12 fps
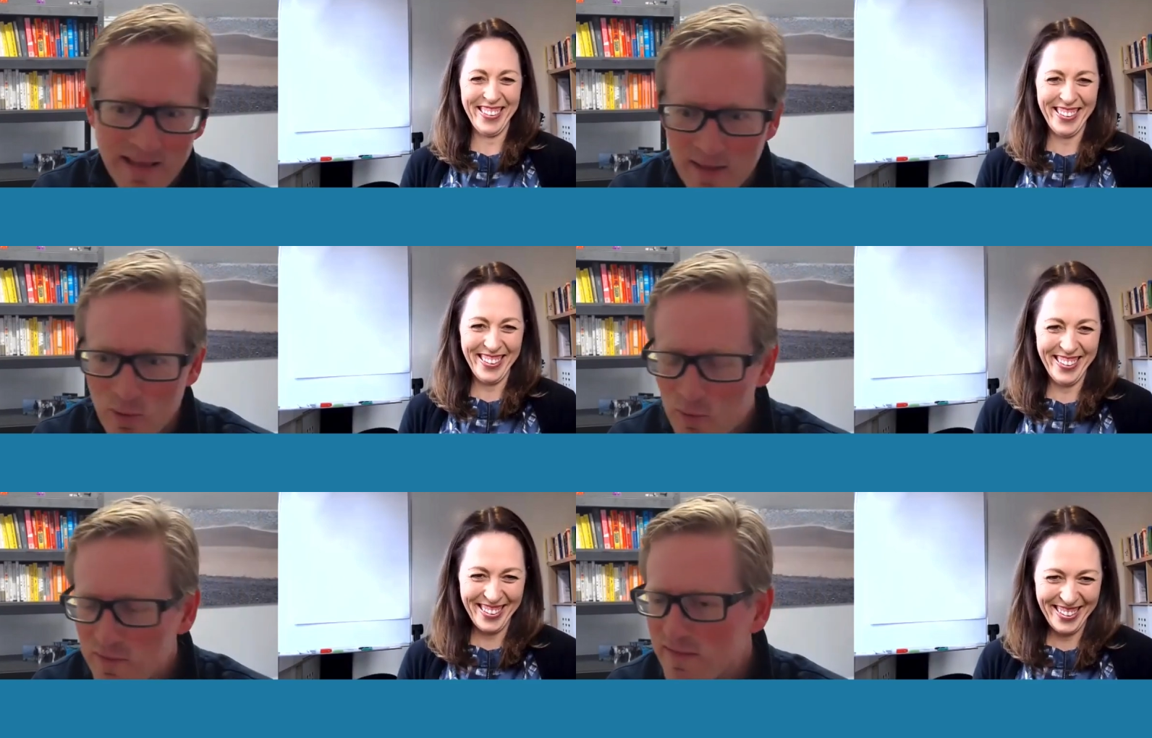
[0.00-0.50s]
Speaker 1: well, we'll
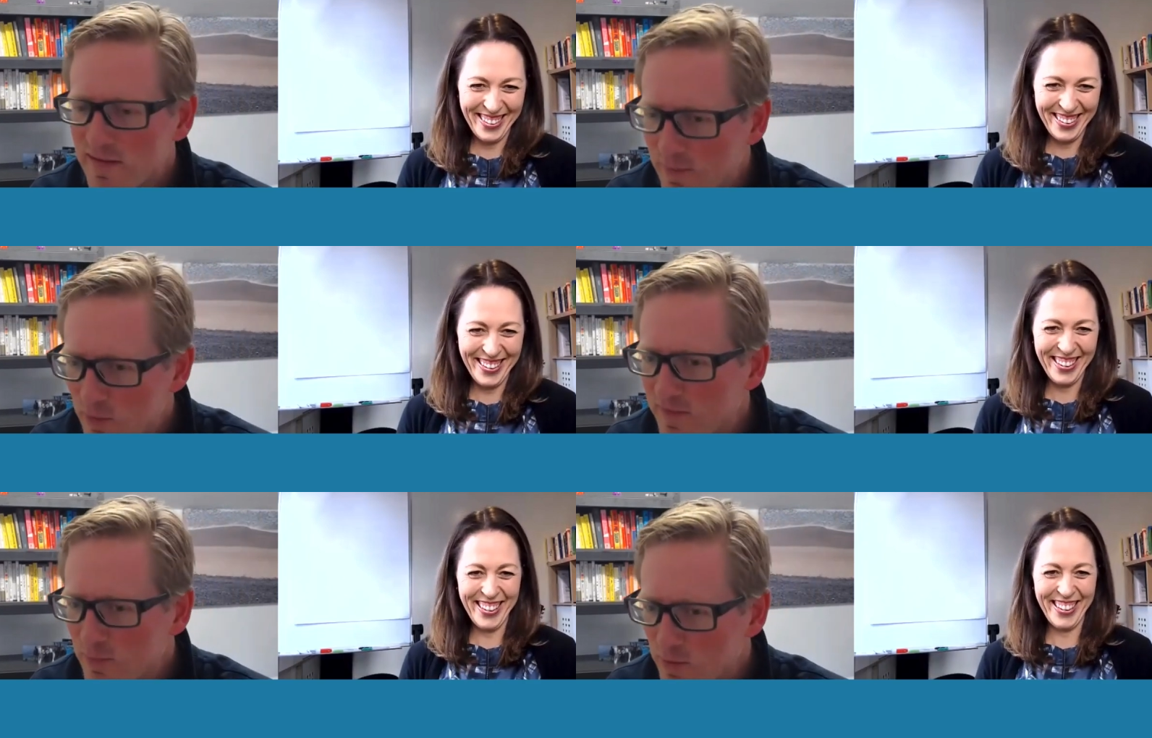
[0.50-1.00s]
see. We'll,
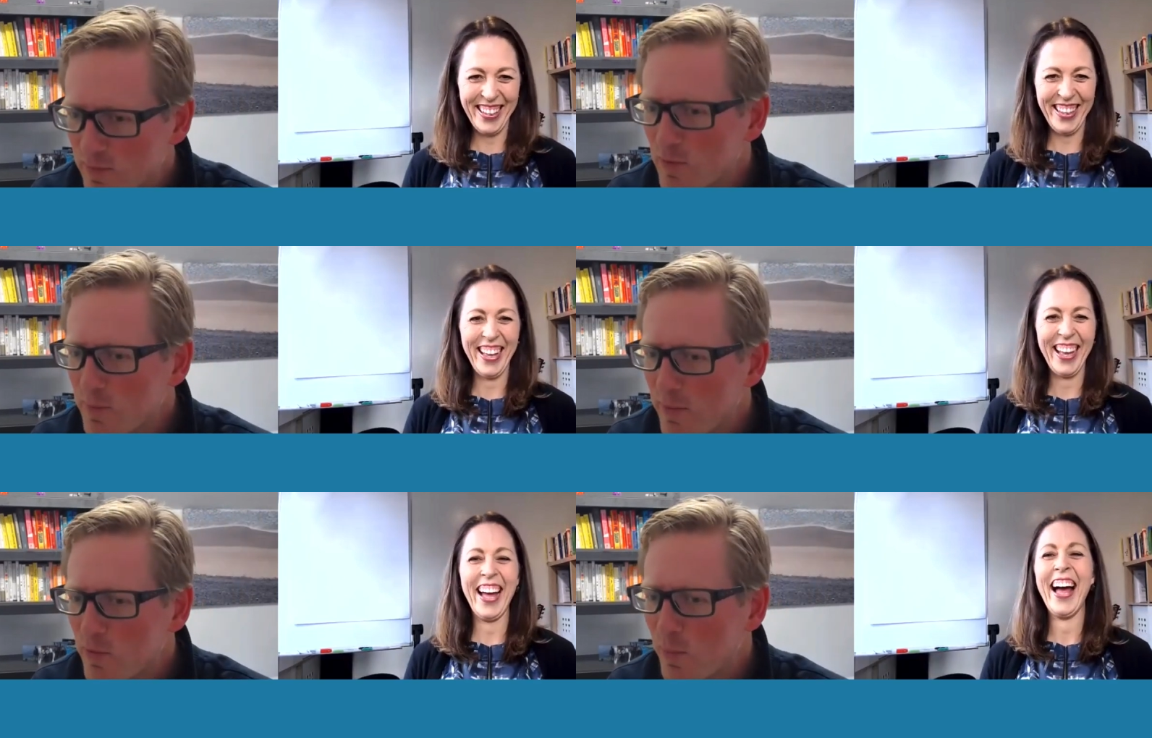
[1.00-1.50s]
We'll, maybe we'll
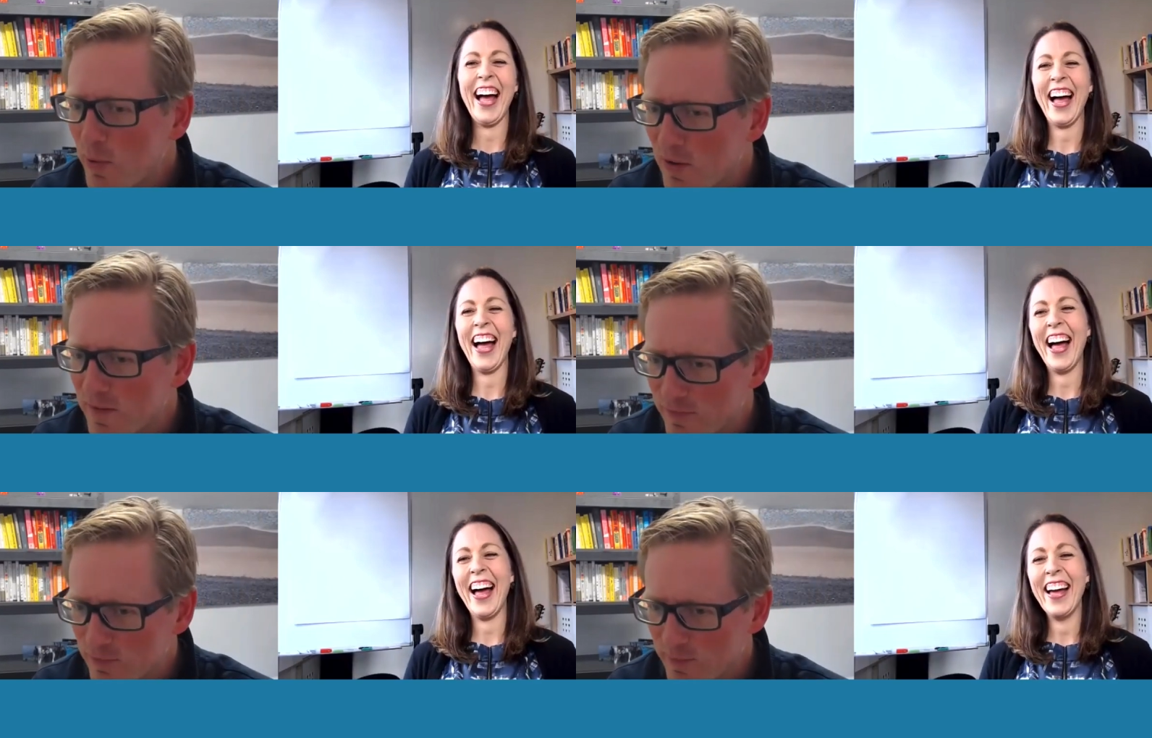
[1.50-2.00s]
park this
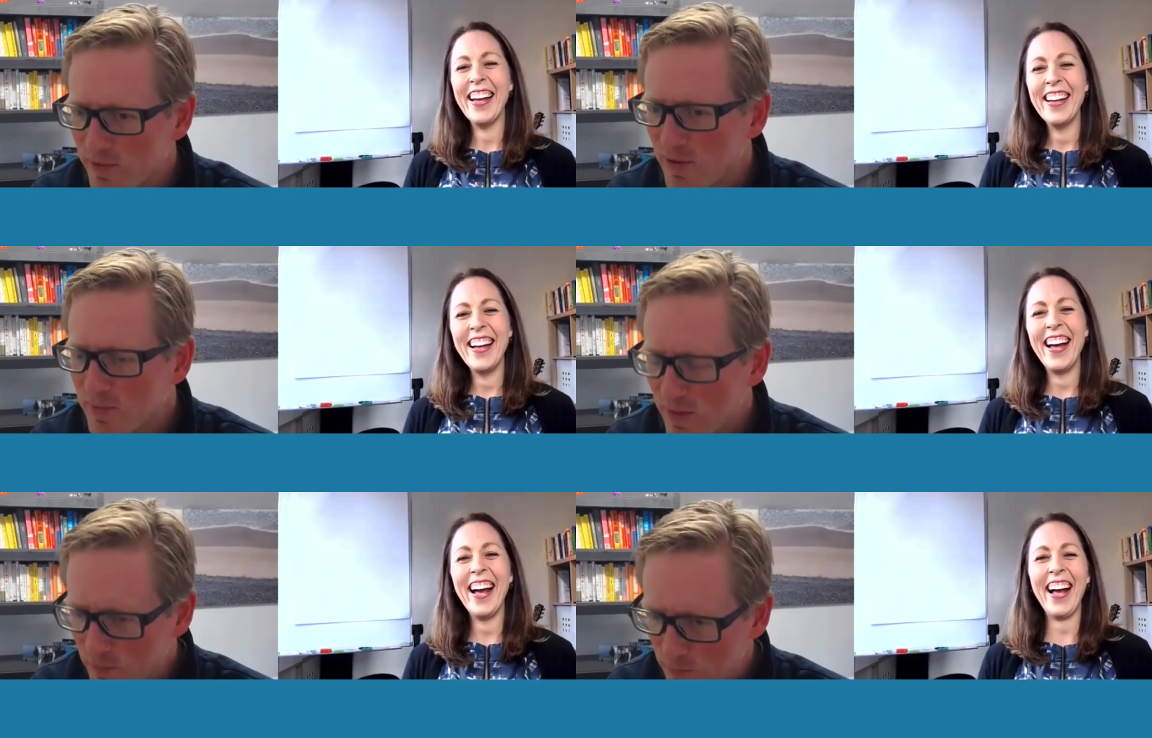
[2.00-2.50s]
one, but I'll, I'll
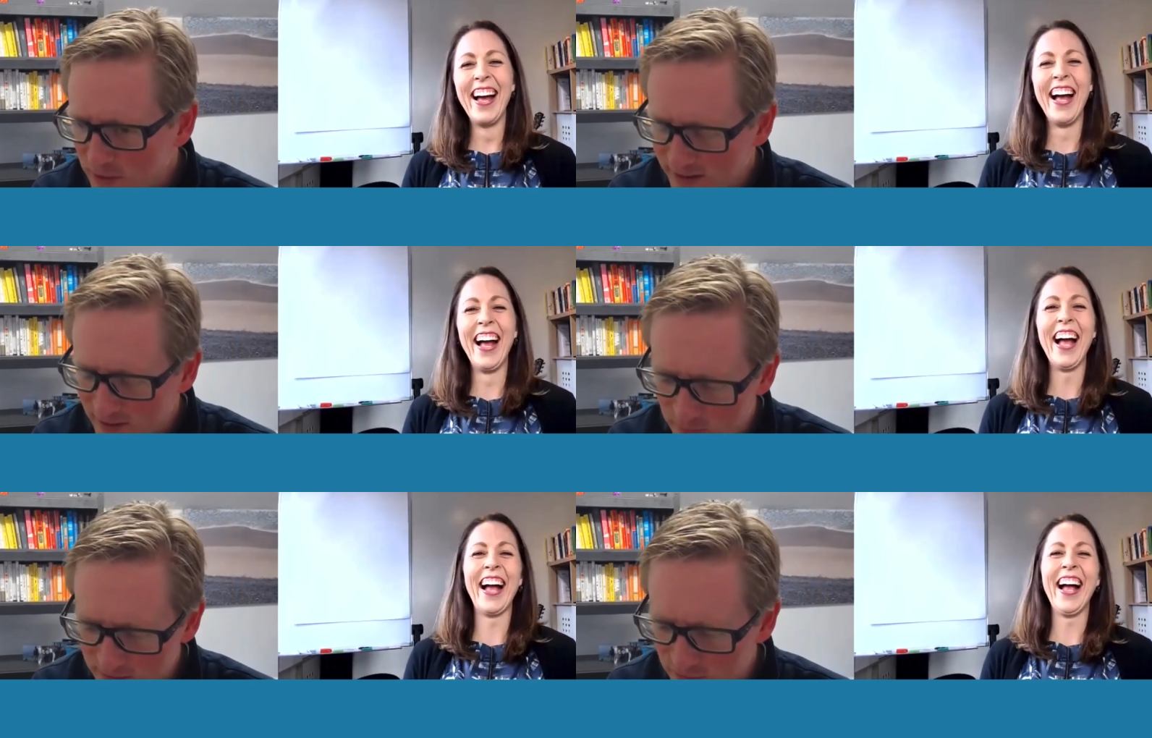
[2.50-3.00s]
pick it up and have
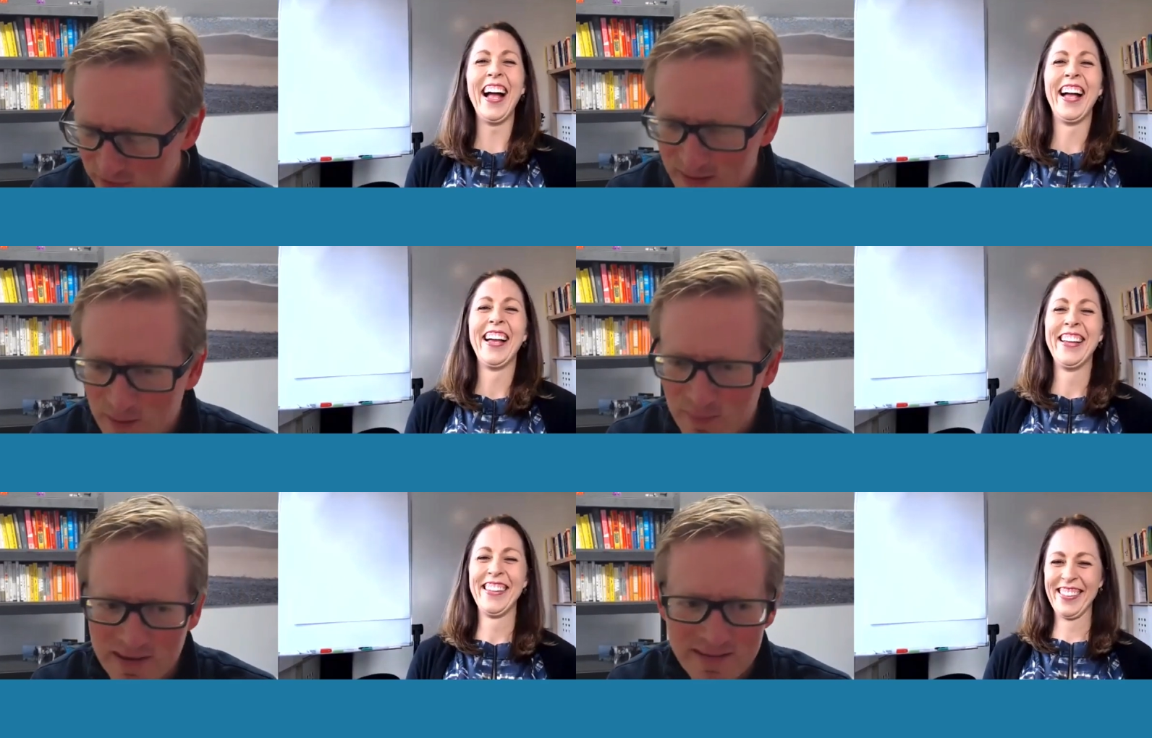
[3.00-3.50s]
a think about
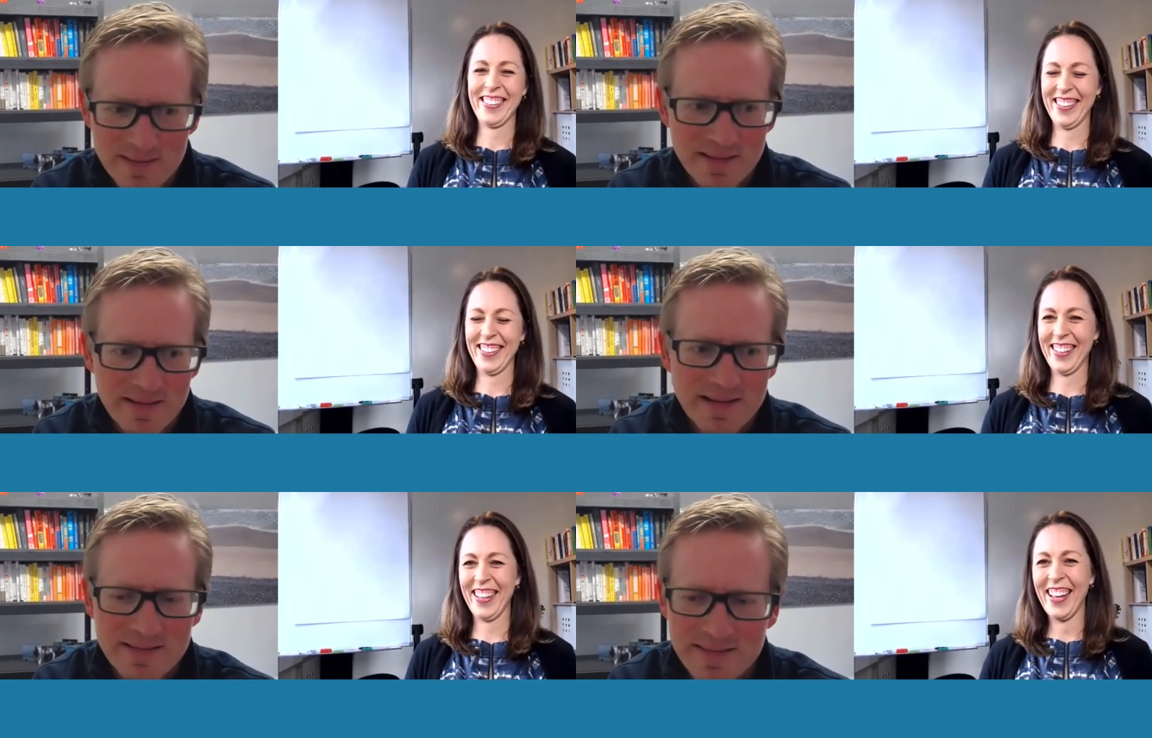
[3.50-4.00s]
it later
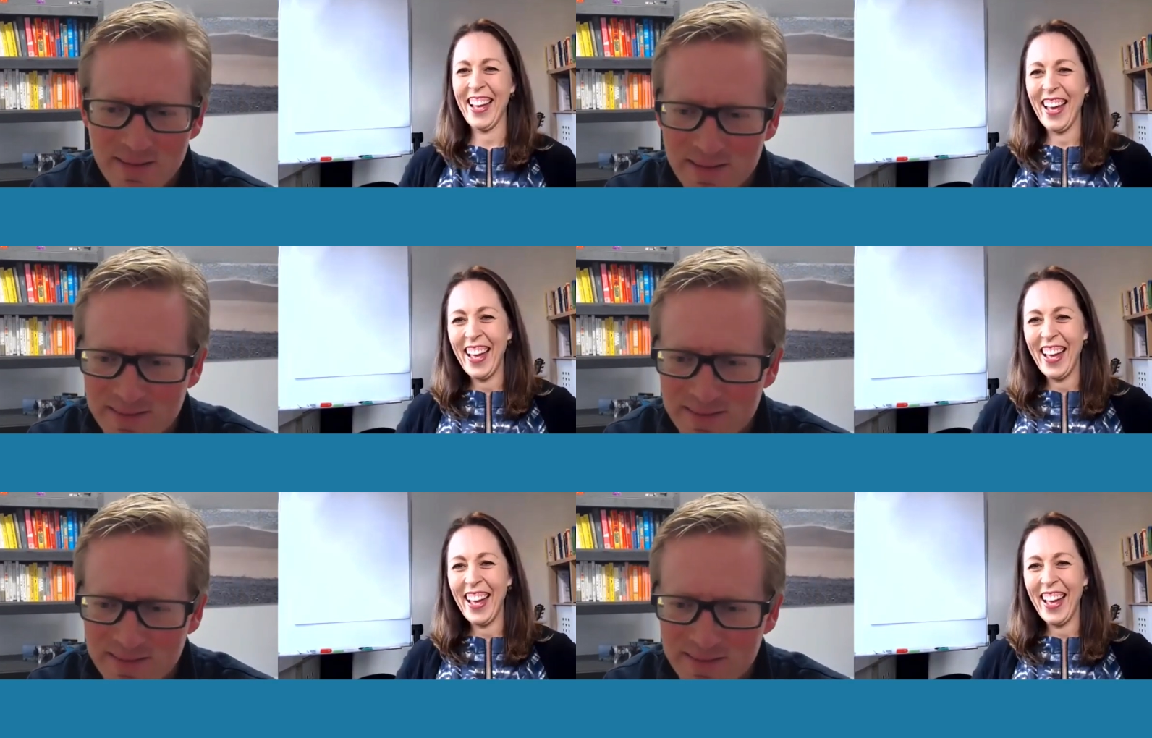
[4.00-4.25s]
tonight.